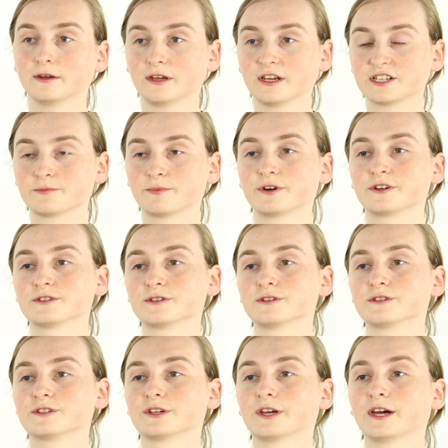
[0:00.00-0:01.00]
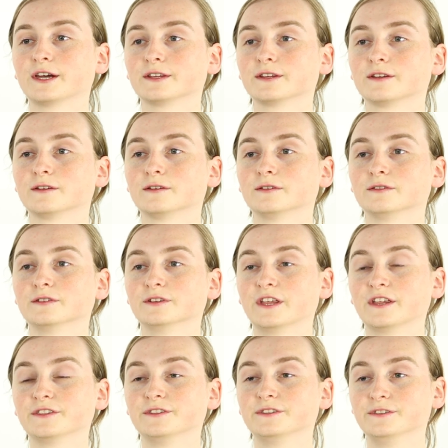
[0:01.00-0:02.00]
expresses that
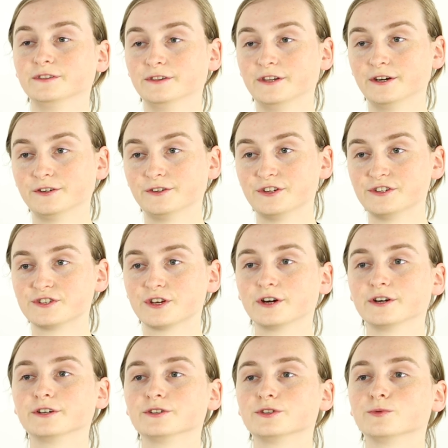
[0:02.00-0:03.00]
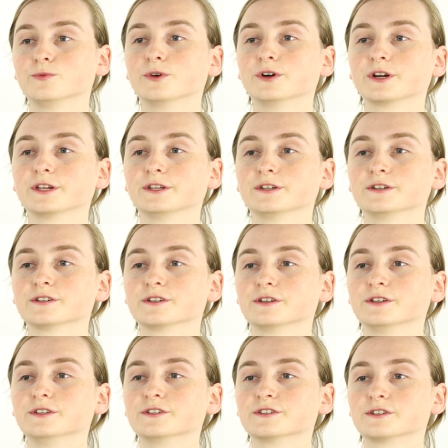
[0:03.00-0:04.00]
their desire to work in
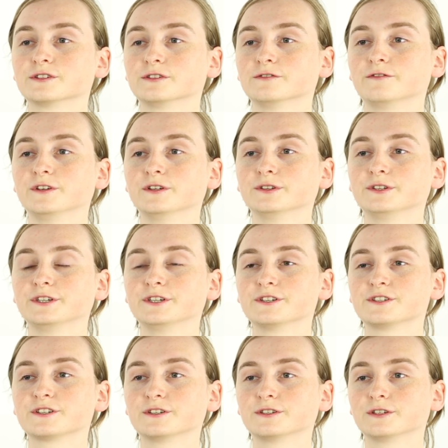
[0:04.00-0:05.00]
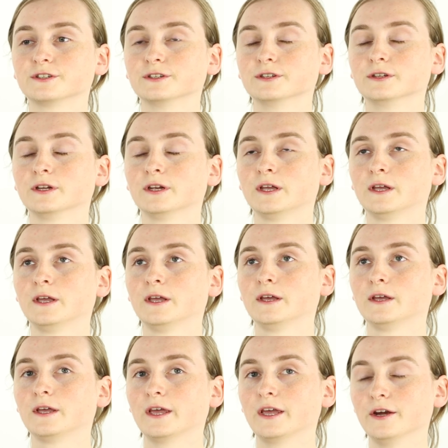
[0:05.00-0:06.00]
a certain field, in a certain
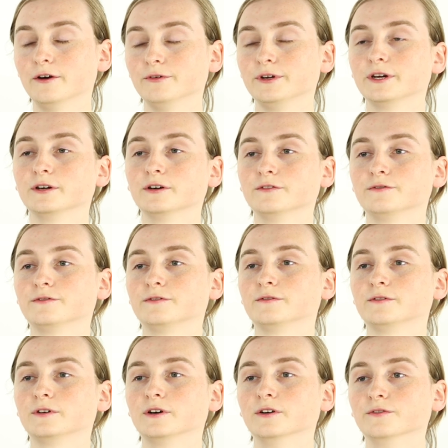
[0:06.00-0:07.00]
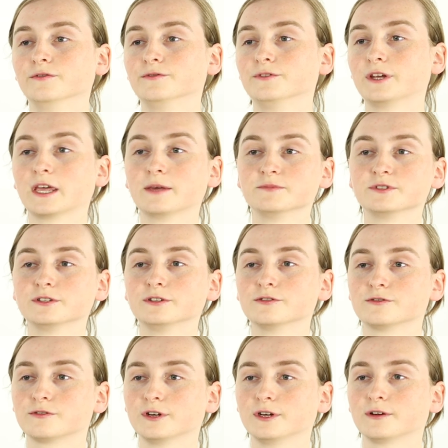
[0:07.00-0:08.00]
area of the games
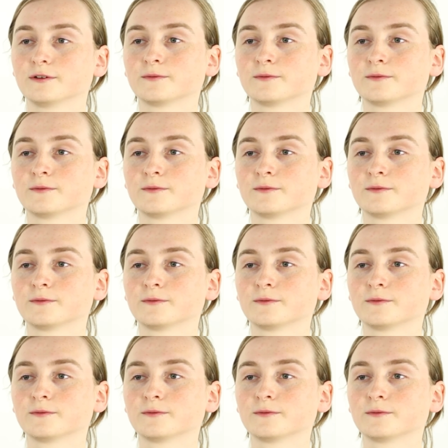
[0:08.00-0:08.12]
industry.